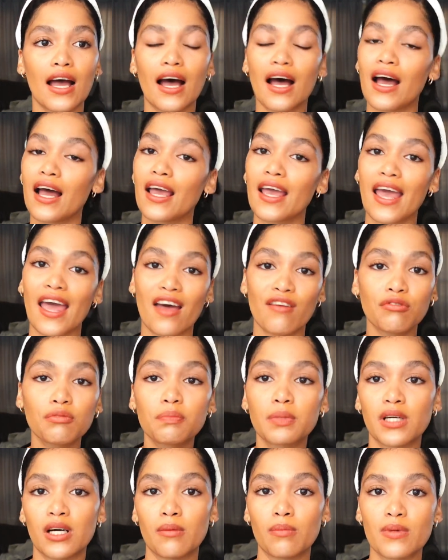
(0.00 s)
I have a
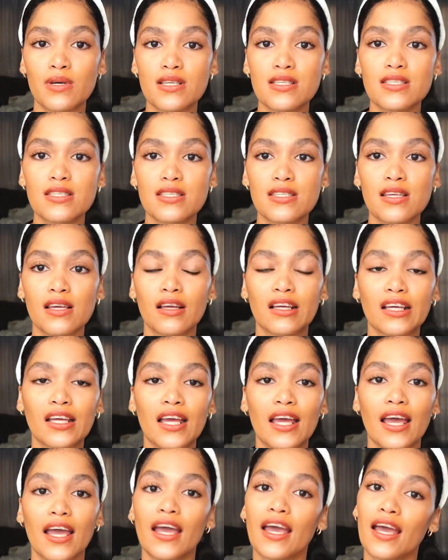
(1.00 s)
purpose,
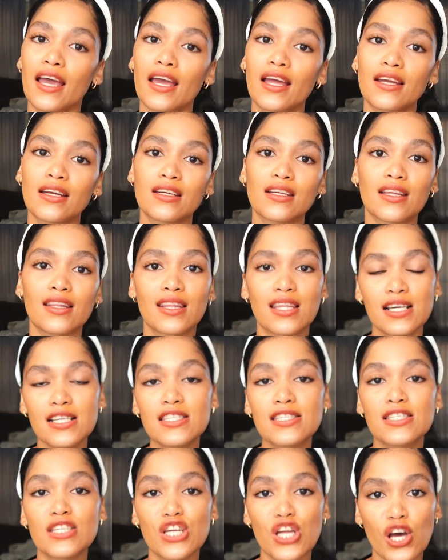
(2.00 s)
and
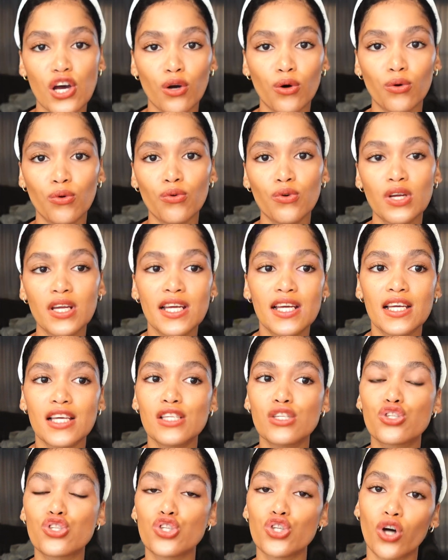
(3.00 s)
this no
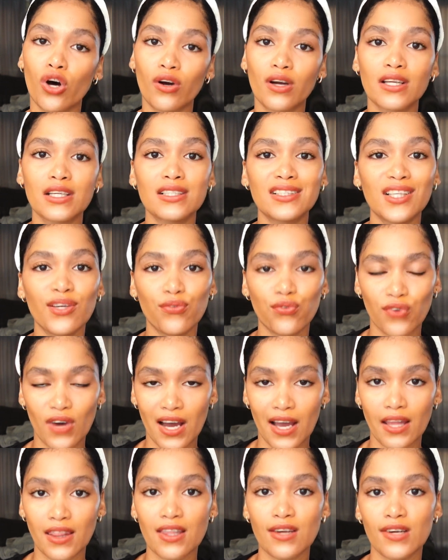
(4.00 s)
is not going to
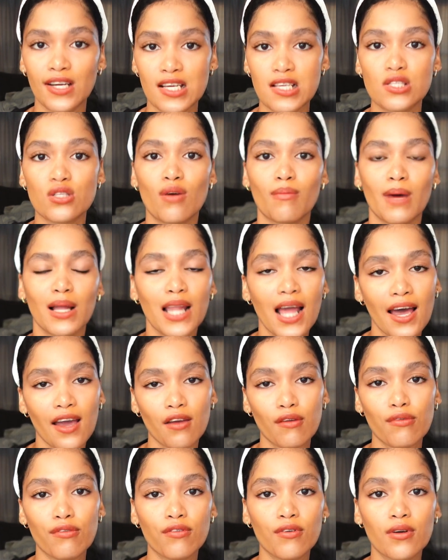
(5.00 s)
define the rest of my
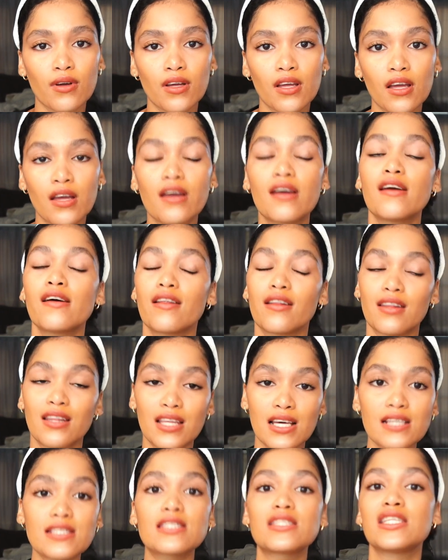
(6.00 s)
life.
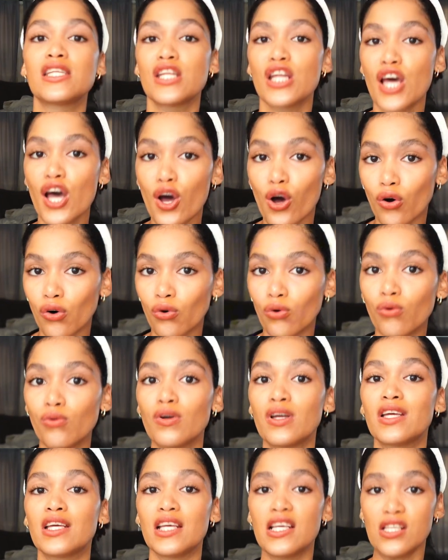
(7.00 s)
This no
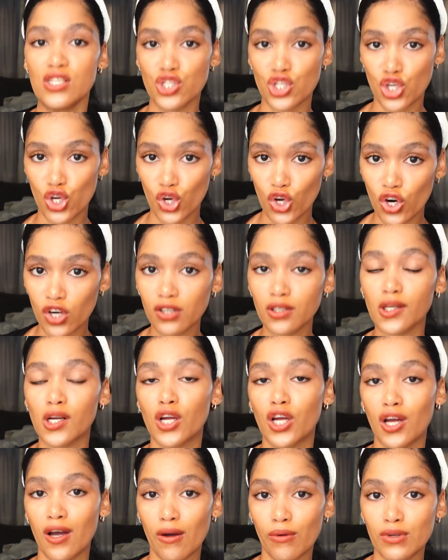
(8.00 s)
is not
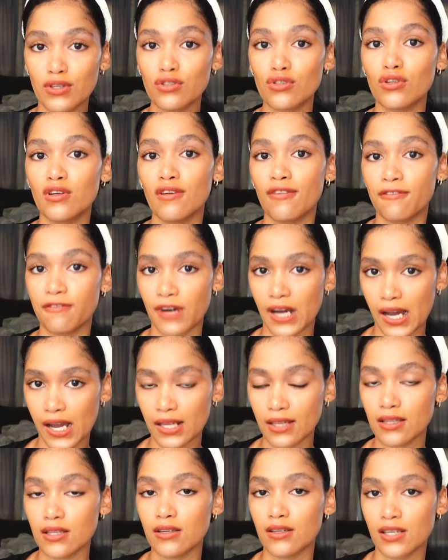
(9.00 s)
going to
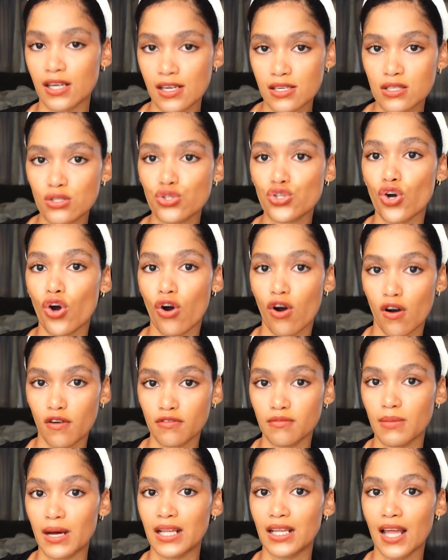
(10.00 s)
define the rest of
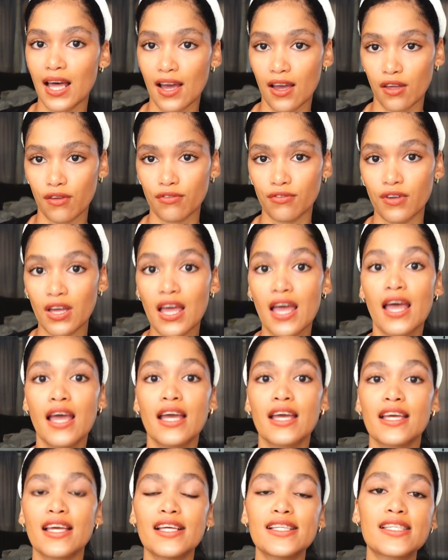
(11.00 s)
my life.
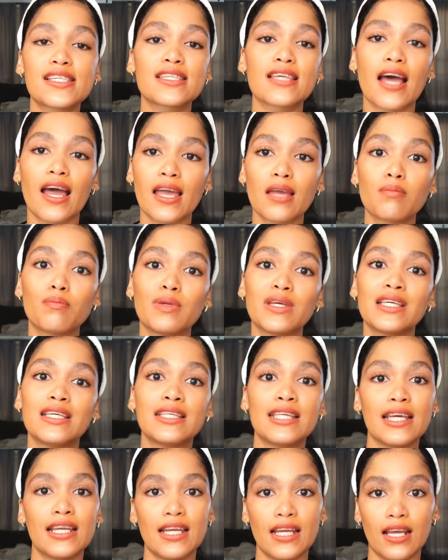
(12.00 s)
It's a
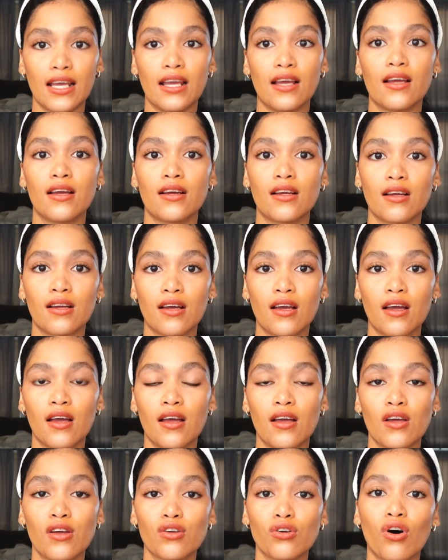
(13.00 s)
beginning
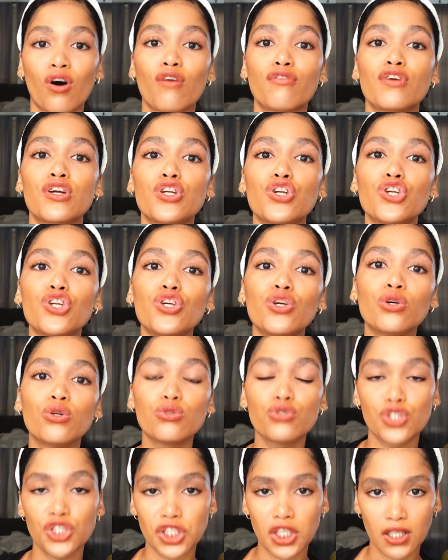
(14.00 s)
of a new
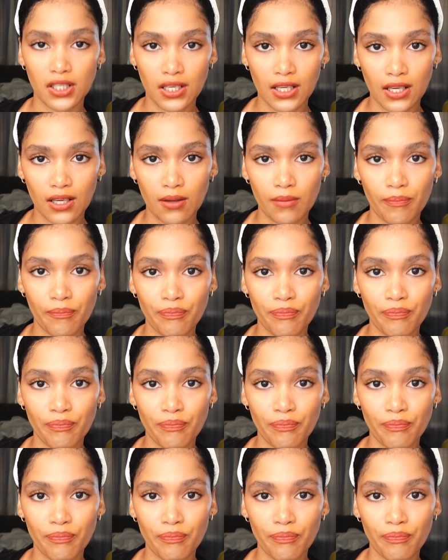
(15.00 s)
journey.